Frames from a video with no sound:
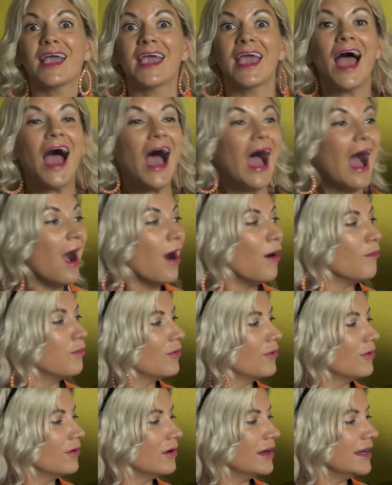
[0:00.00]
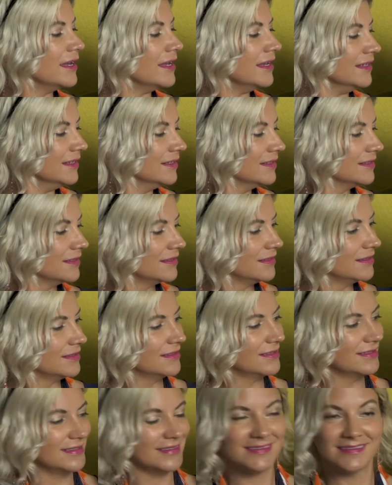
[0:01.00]
cowboy?
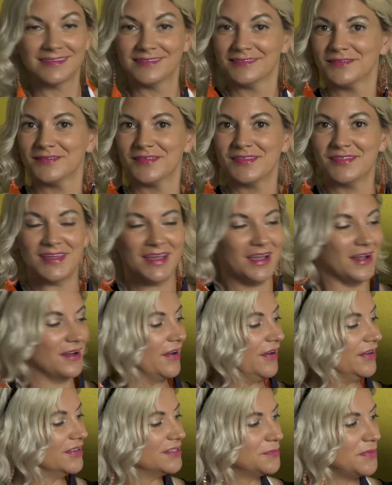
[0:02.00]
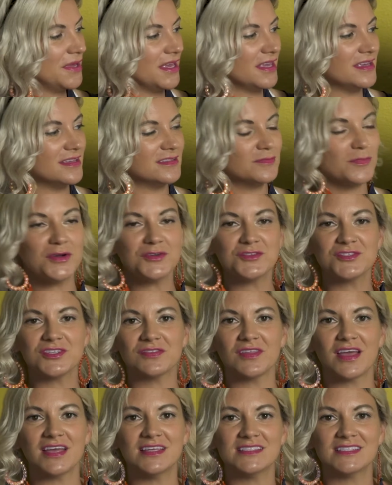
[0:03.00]
There's Piggy's motion
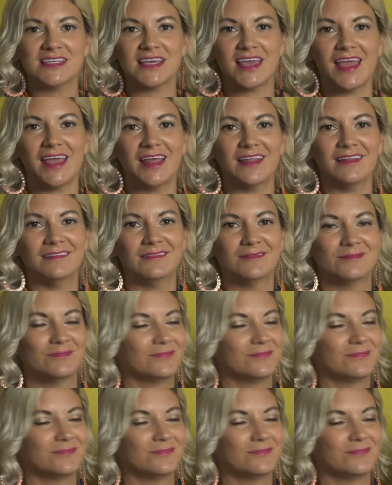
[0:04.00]
lines again.